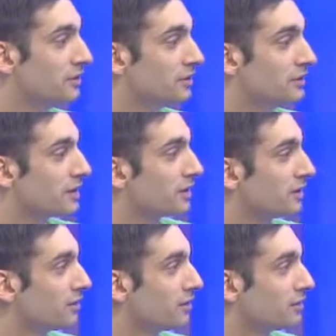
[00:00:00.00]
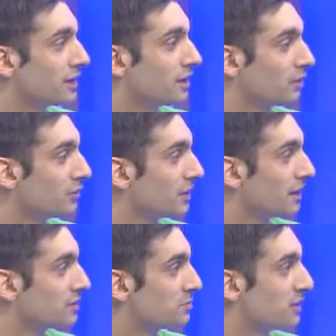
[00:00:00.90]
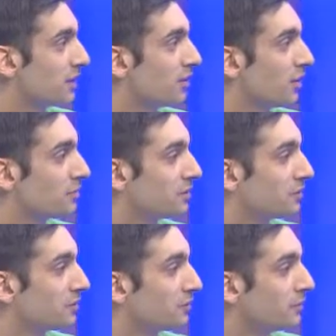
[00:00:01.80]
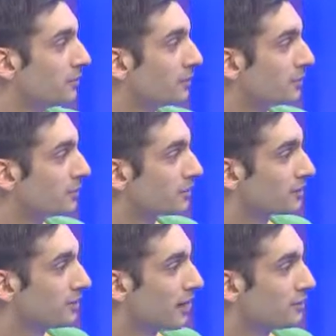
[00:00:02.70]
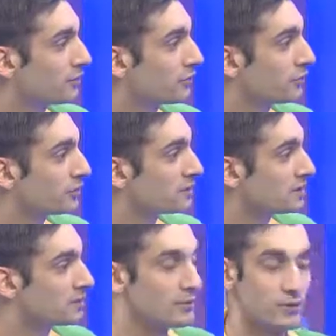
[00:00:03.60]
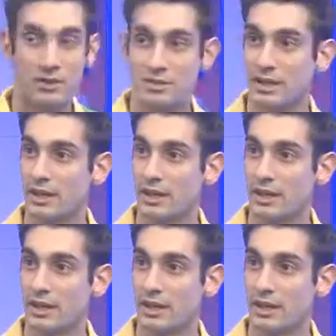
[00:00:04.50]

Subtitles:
Nikhil would like to be adopted. If you can see it, we've lost Nikhil.